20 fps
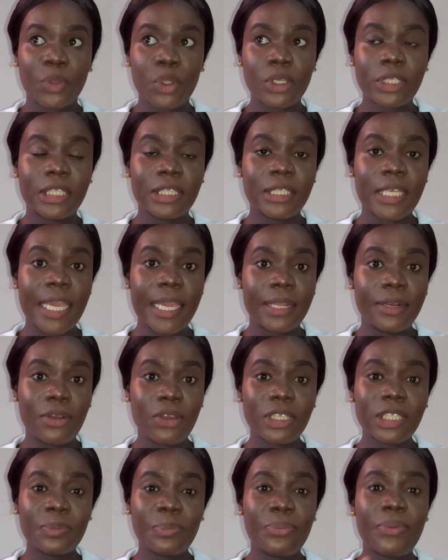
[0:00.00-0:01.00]
not
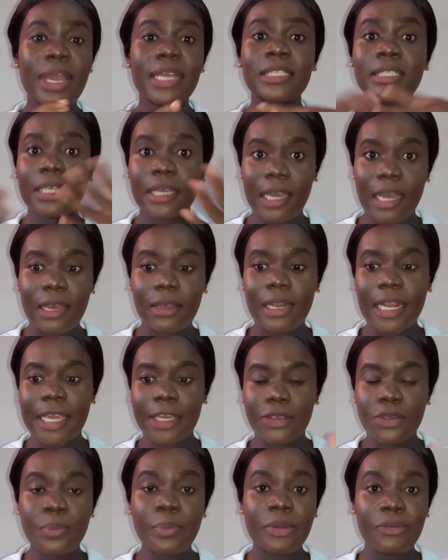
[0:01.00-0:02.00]
practical
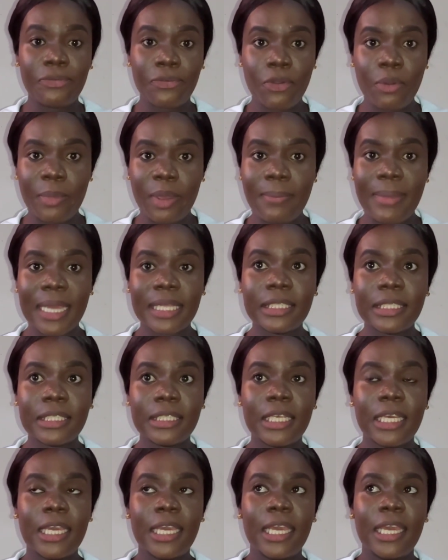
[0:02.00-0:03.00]
like you performing, but
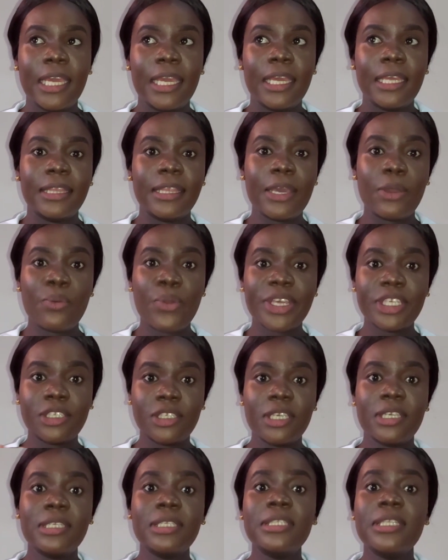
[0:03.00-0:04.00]
the
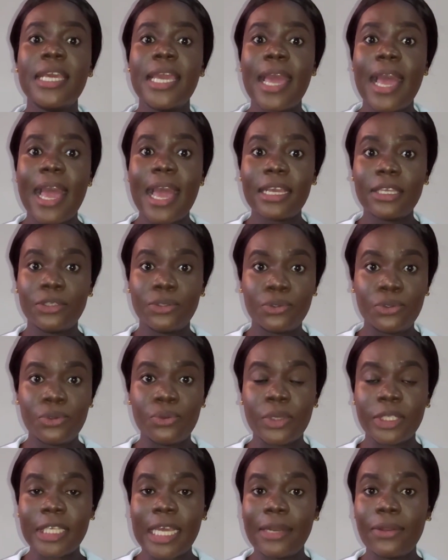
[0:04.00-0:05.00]
questions they ask
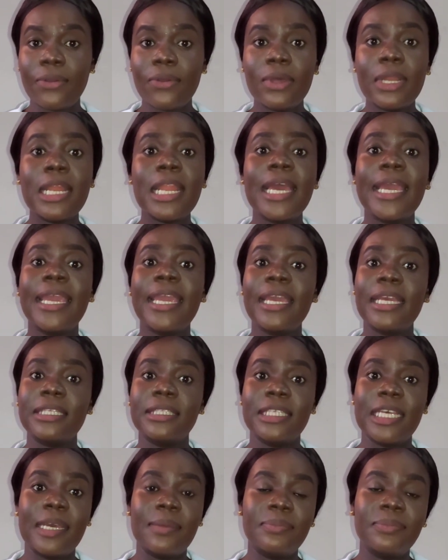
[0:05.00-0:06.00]
you, it's an online
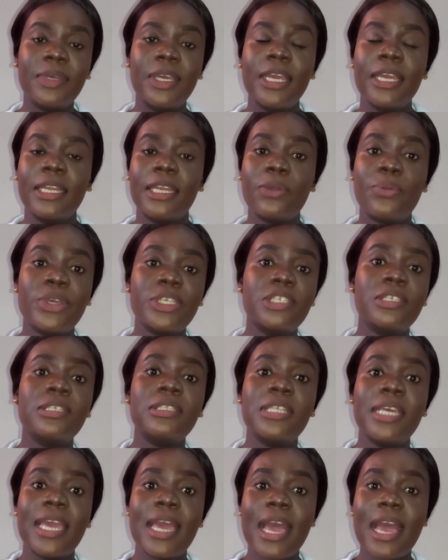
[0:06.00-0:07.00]
exam. The
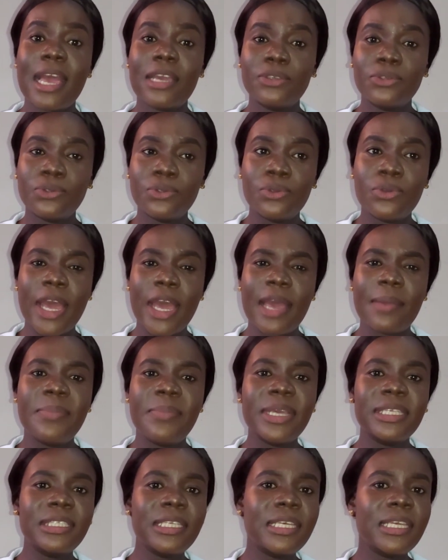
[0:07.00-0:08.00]
questions they ask you are
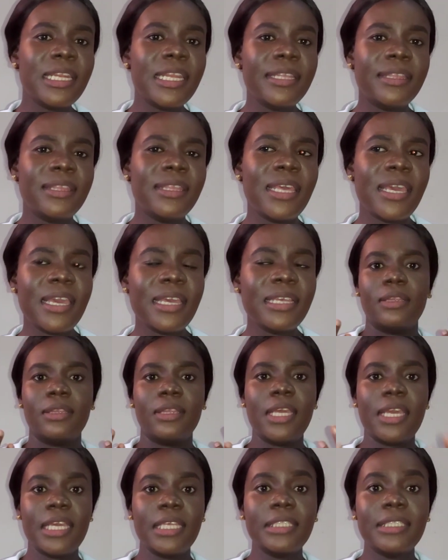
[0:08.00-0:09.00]
basically
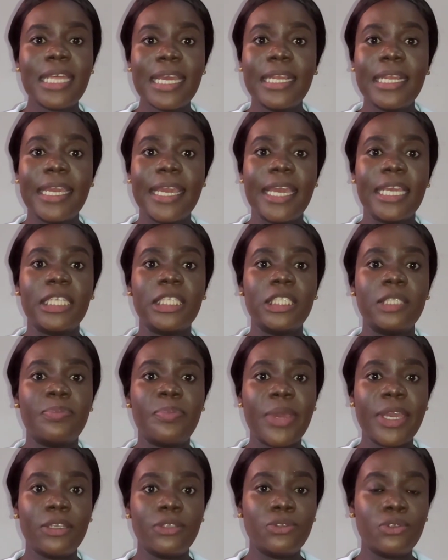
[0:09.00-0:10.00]
things that they
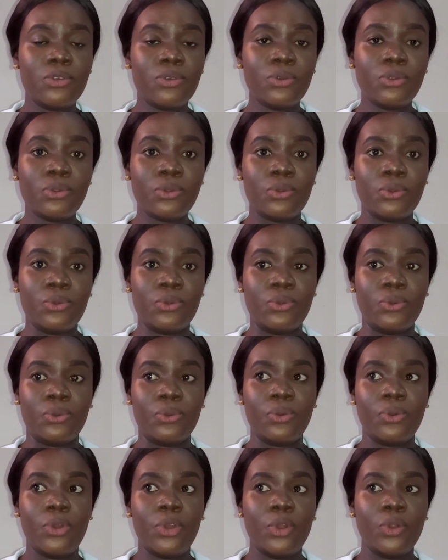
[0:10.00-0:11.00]
expect you to
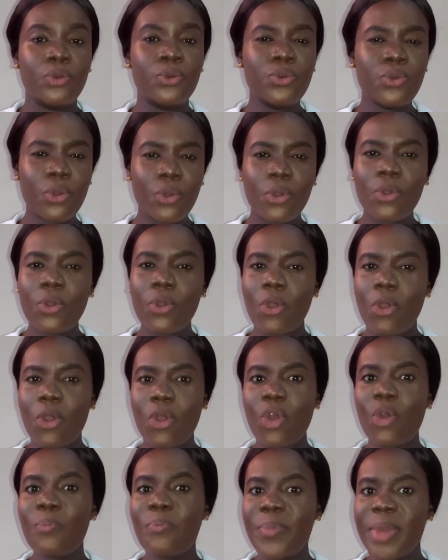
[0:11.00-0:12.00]
know
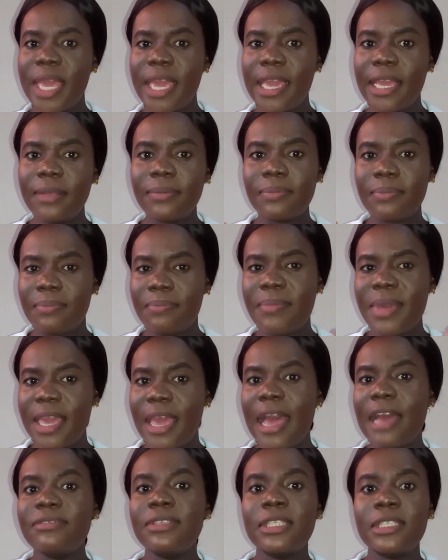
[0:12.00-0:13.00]
or may
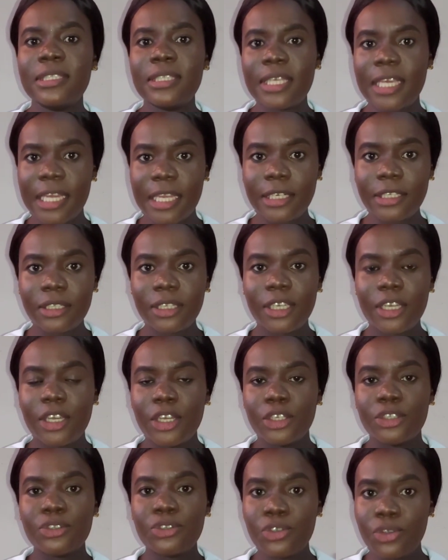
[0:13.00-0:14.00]
have seen
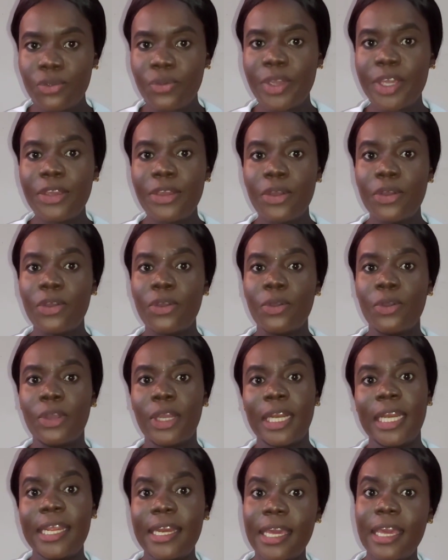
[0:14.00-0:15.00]
during your
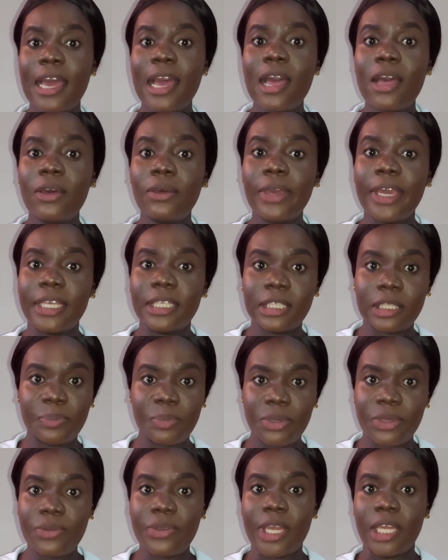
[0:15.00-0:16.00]
clinical
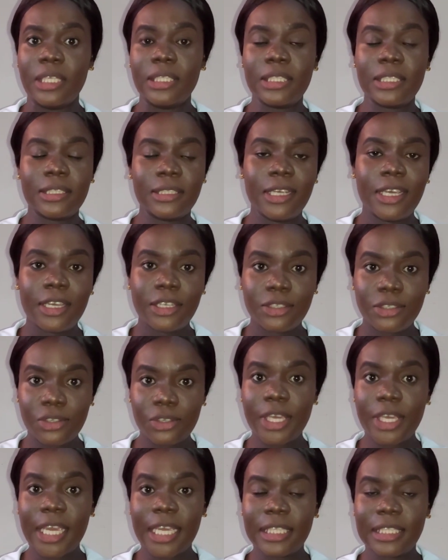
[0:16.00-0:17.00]
experience.
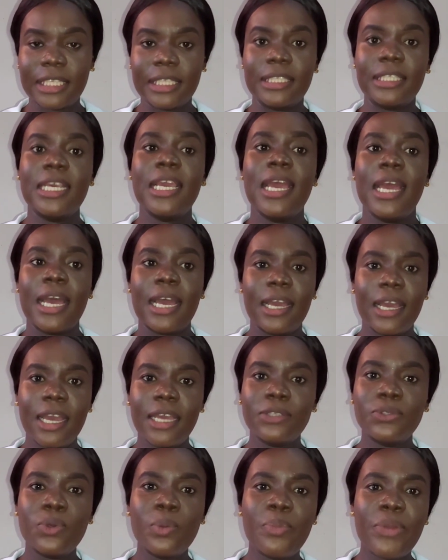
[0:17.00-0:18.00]
Do you get it?
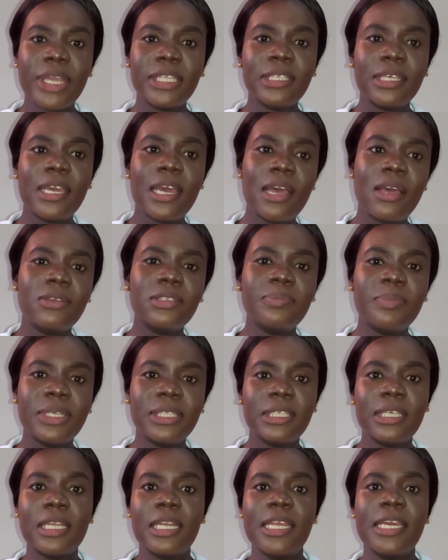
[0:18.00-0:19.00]
So practicals
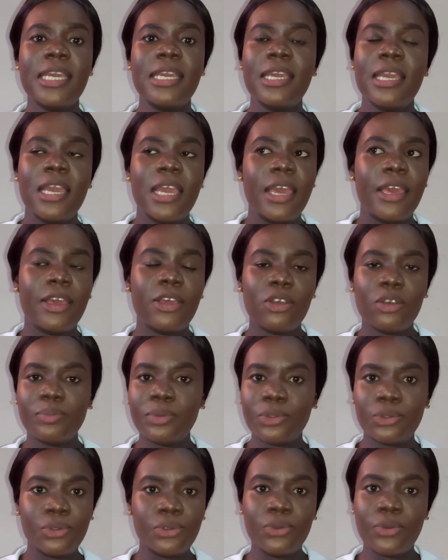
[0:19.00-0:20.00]
basically
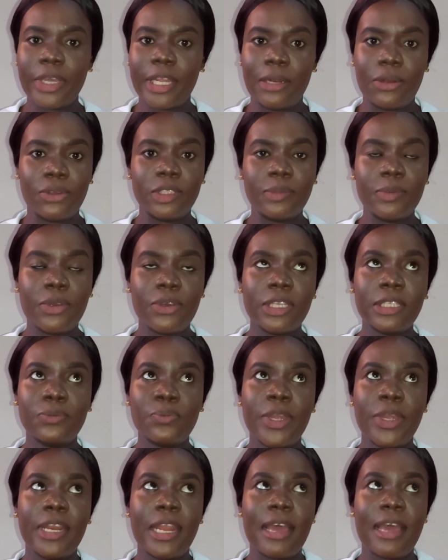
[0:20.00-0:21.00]
helps you a lot, because
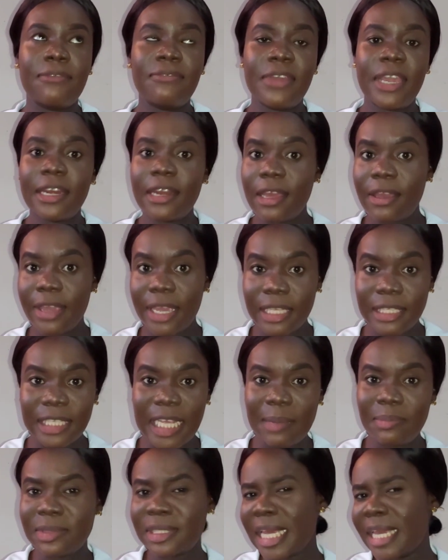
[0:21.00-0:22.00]
when our final
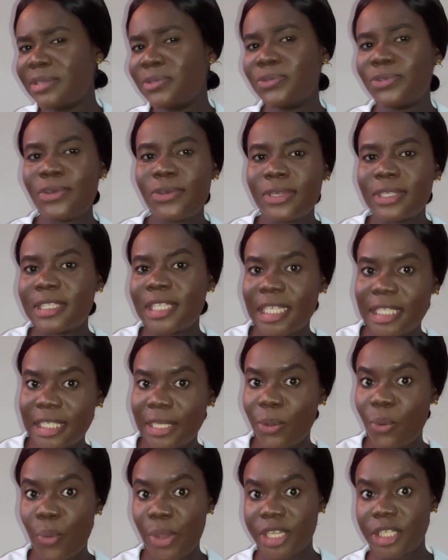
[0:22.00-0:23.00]
exams, I saw
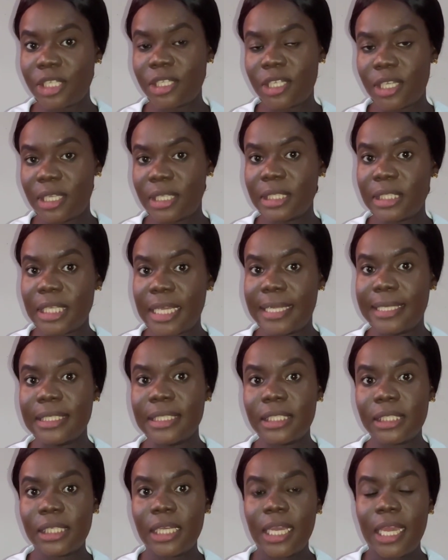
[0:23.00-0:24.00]
certain questions
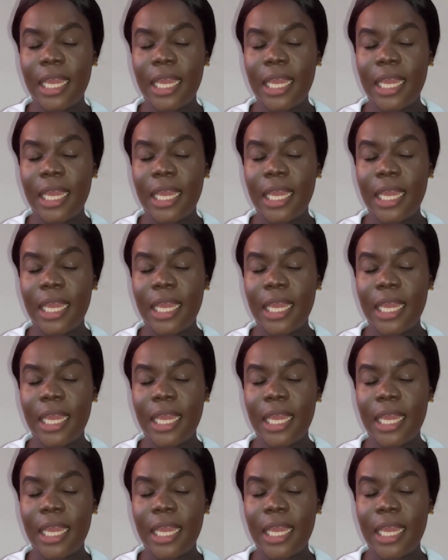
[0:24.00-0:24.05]
and